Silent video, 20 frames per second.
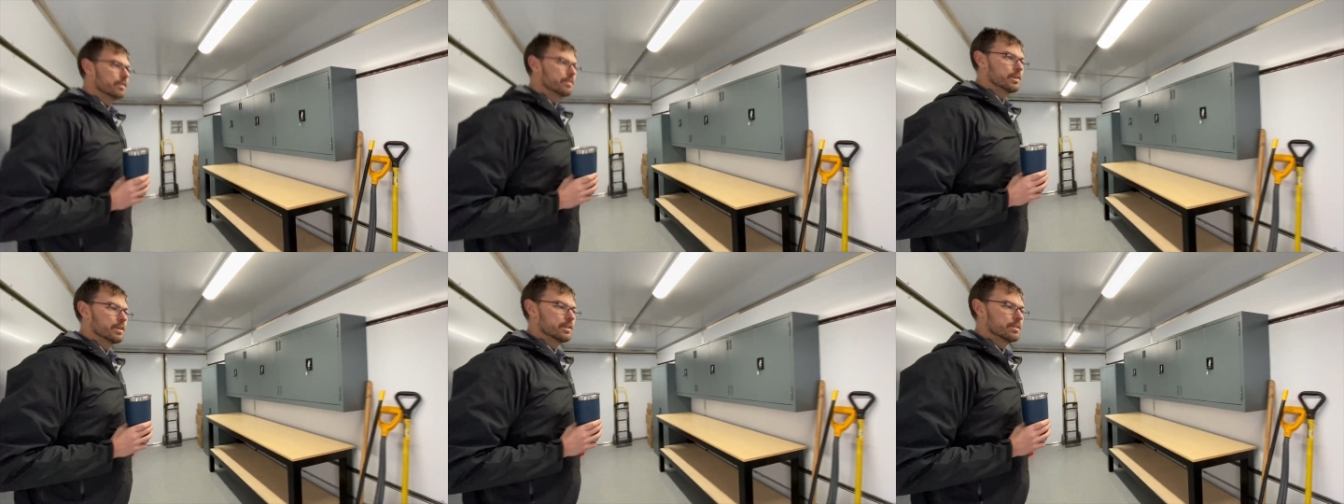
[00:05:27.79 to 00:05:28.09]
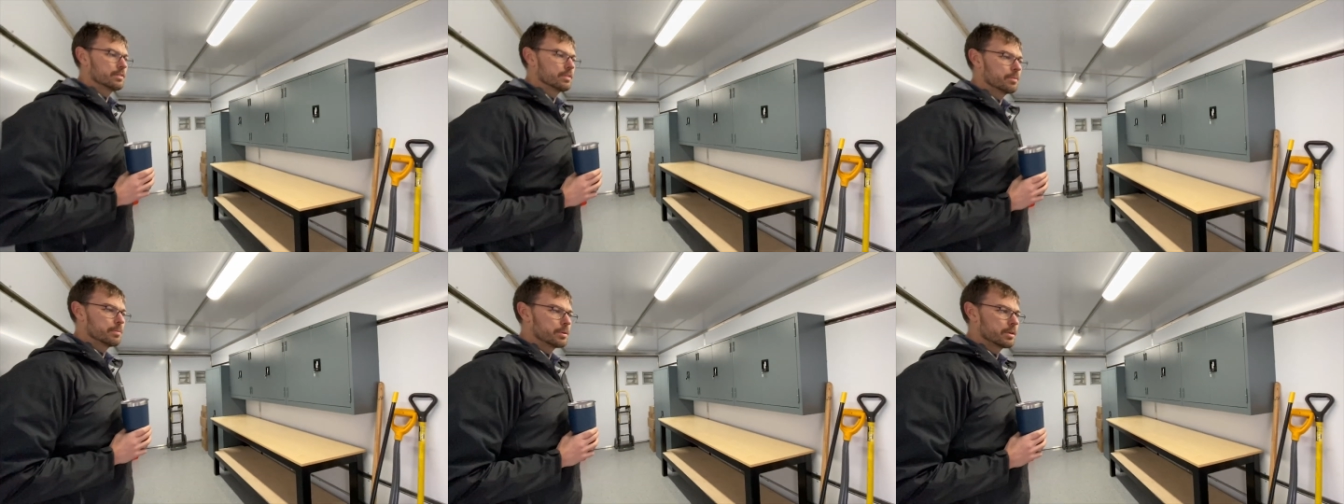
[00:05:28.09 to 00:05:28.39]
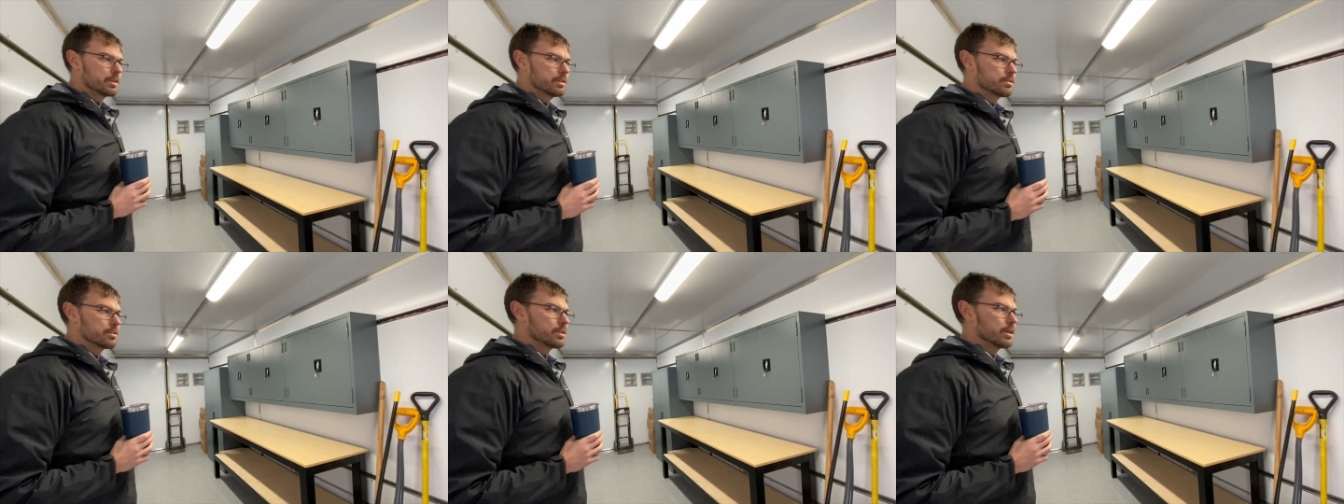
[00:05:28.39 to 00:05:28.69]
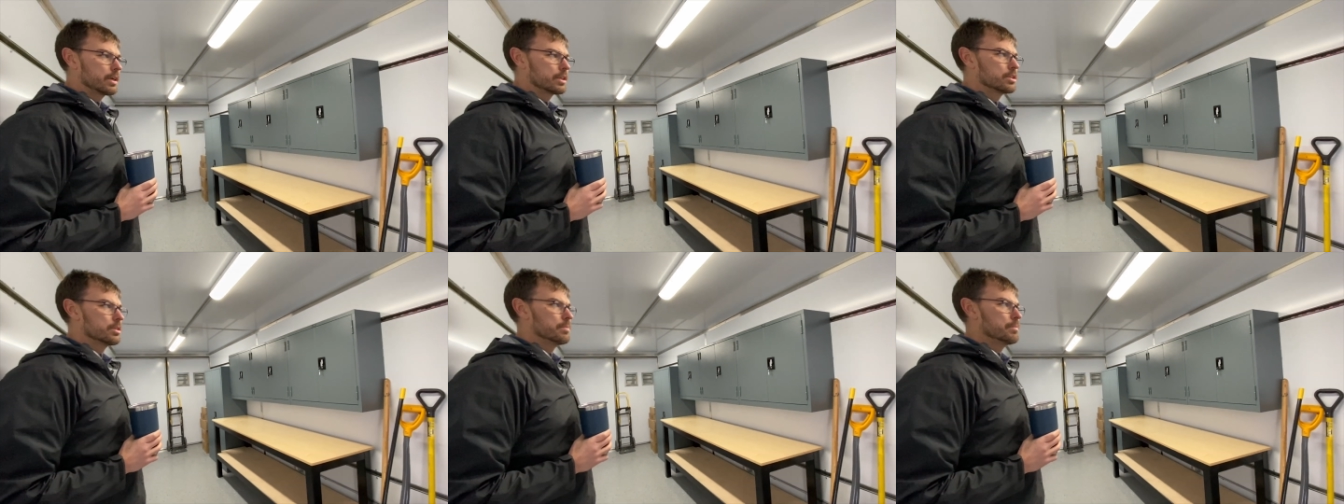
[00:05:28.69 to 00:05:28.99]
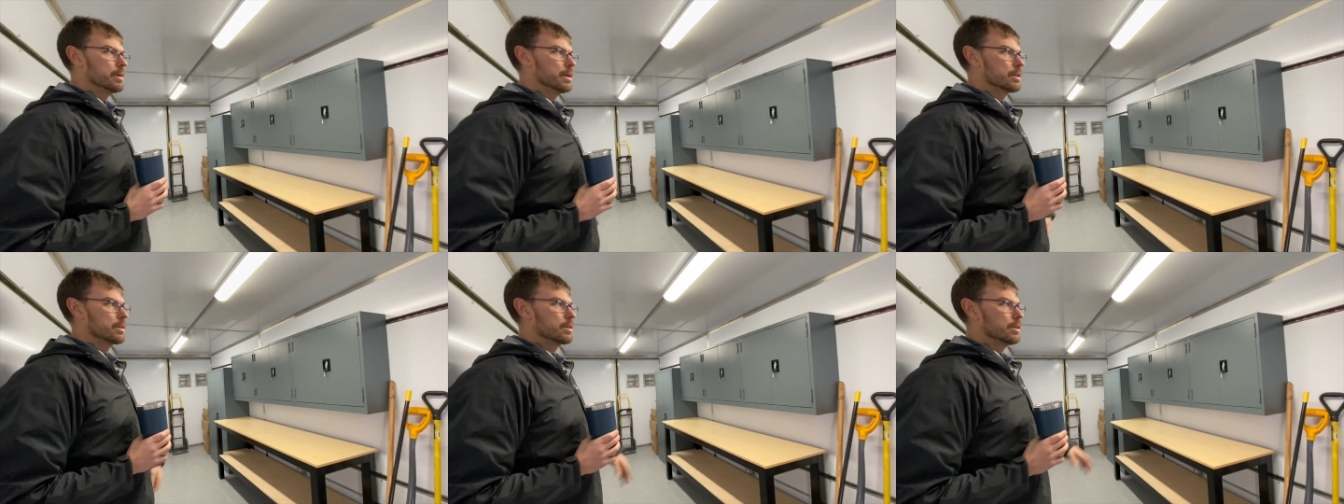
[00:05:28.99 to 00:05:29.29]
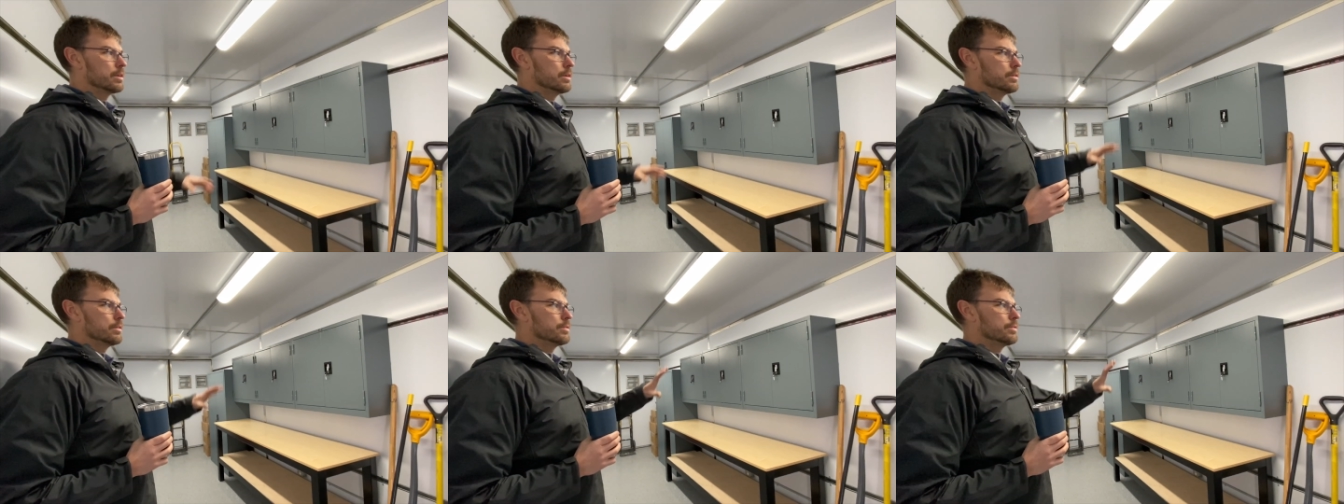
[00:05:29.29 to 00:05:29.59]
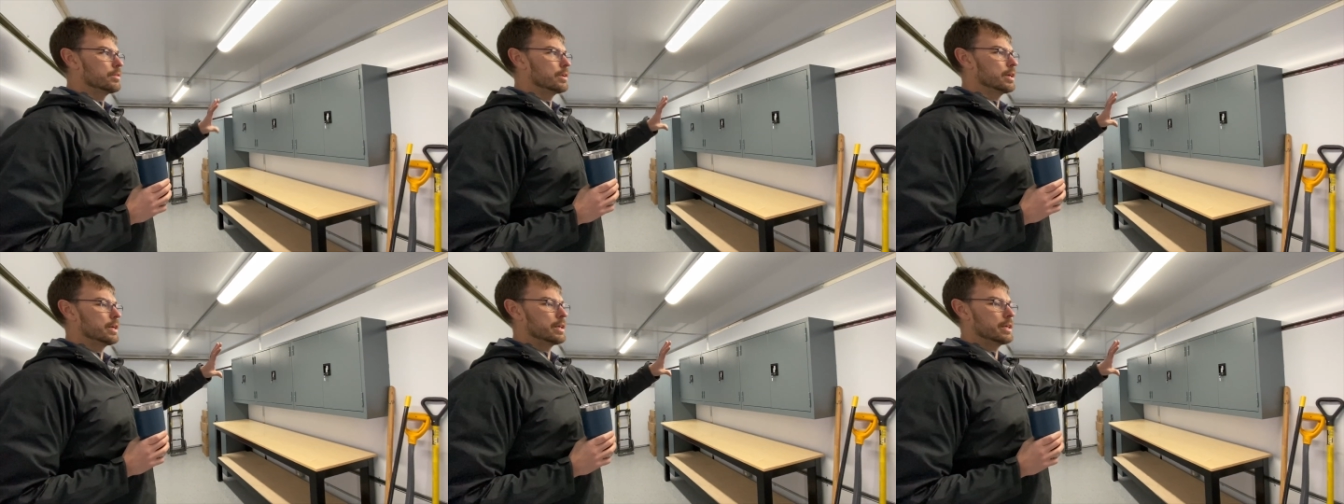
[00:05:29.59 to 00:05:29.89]
very simple construction method
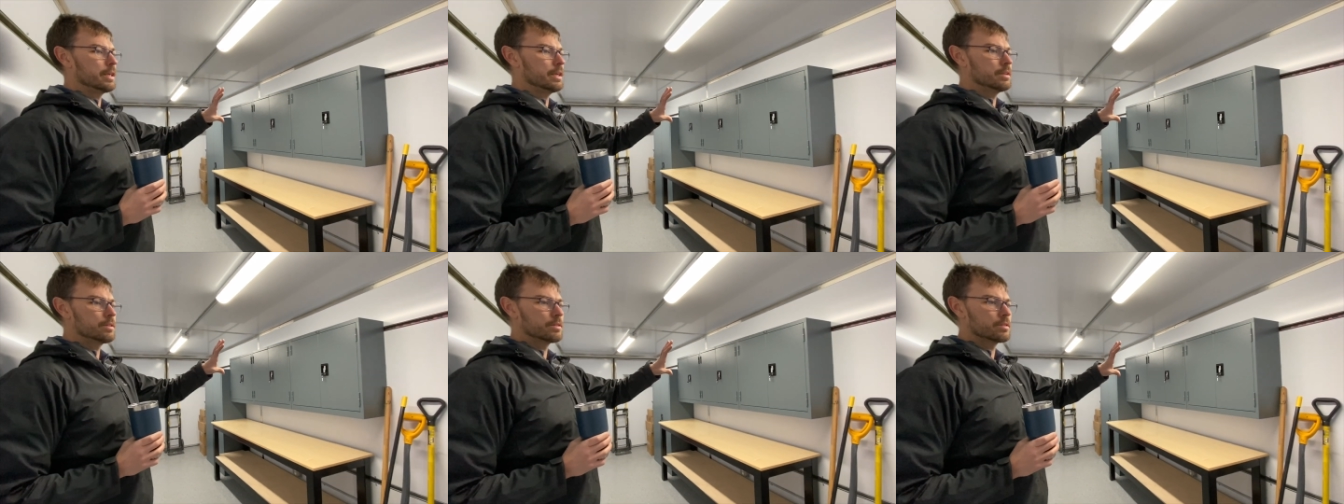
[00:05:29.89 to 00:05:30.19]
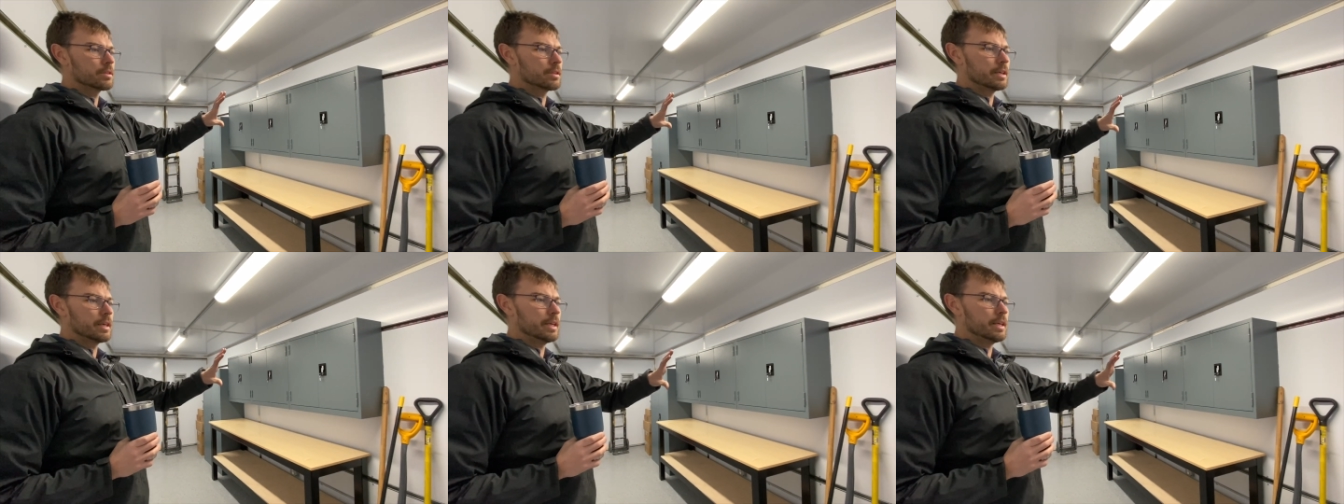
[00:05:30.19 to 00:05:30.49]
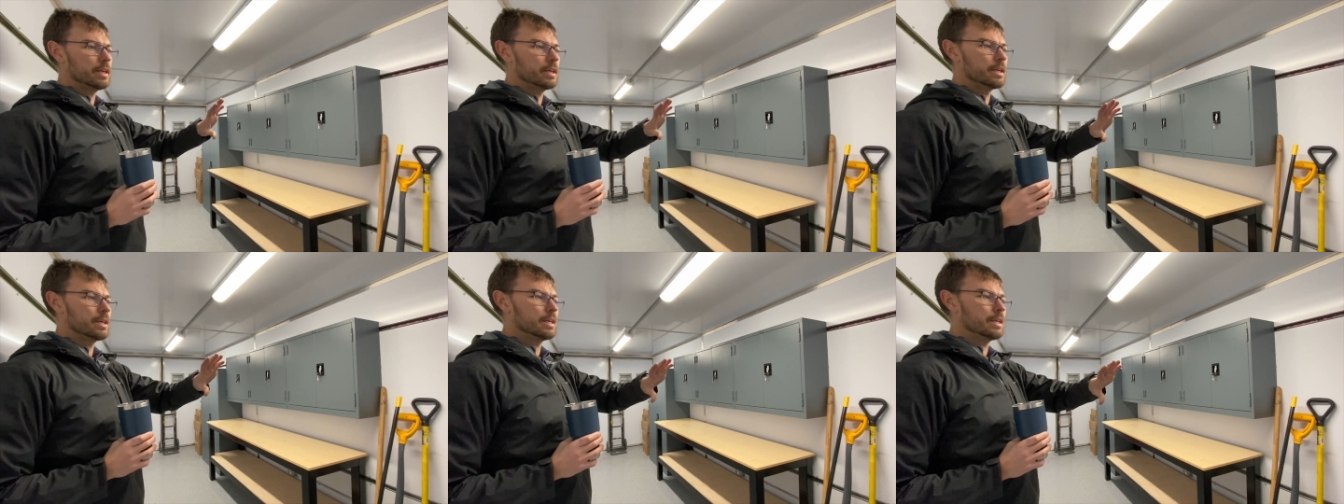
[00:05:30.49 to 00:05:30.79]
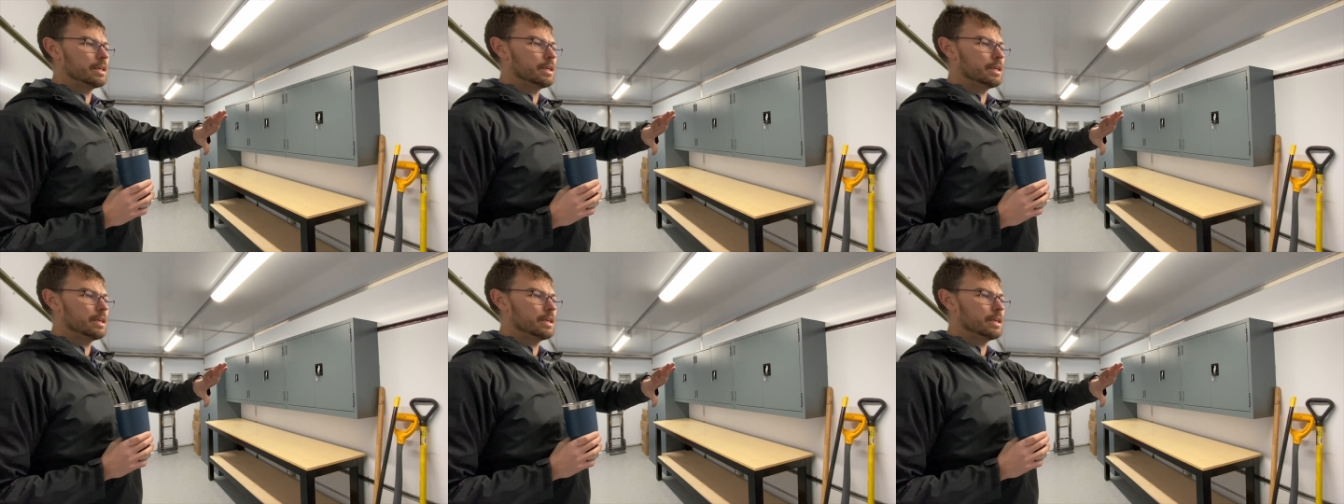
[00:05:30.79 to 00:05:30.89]
of uh, insulating,